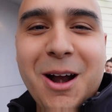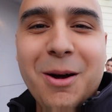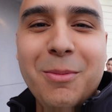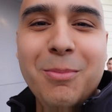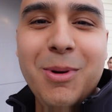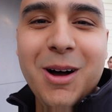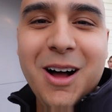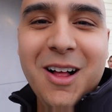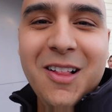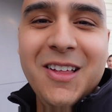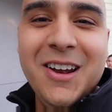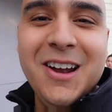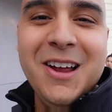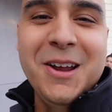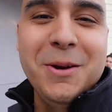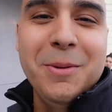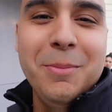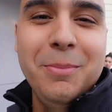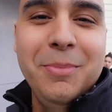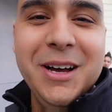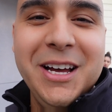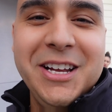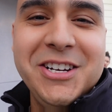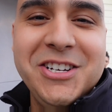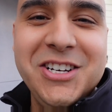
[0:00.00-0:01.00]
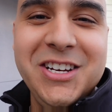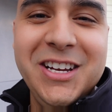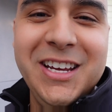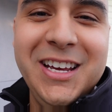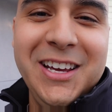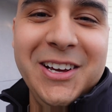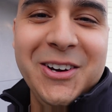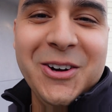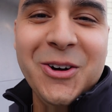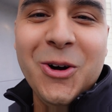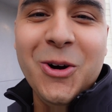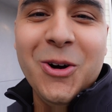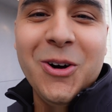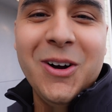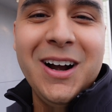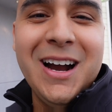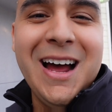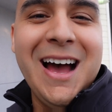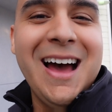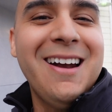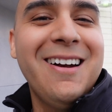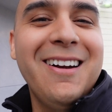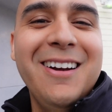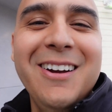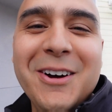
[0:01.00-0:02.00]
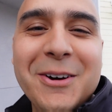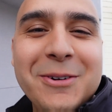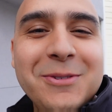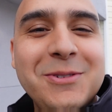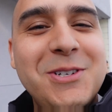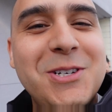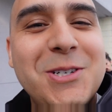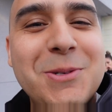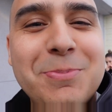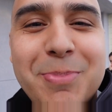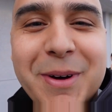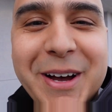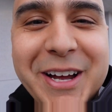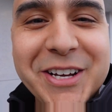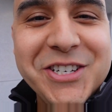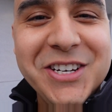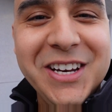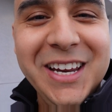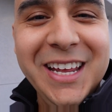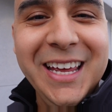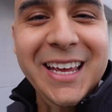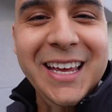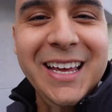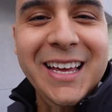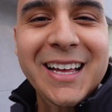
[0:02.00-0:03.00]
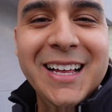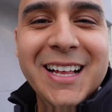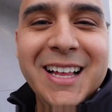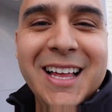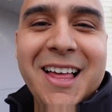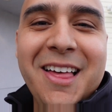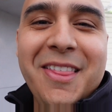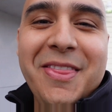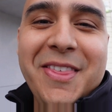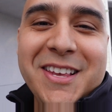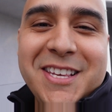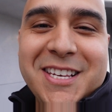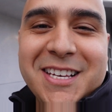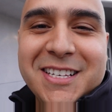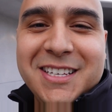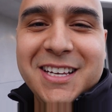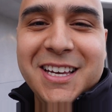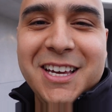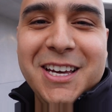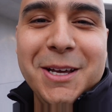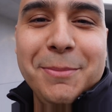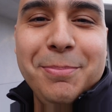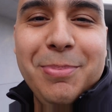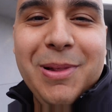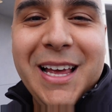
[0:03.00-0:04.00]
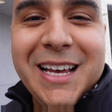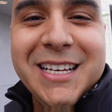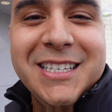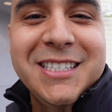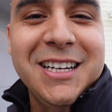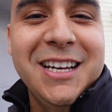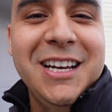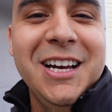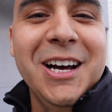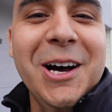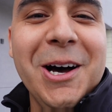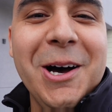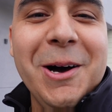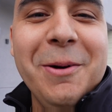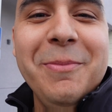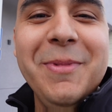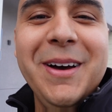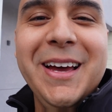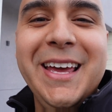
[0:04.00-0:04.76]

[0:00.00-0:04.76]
are balling on a budget or I don't know, just budgeting, this is a good place to come.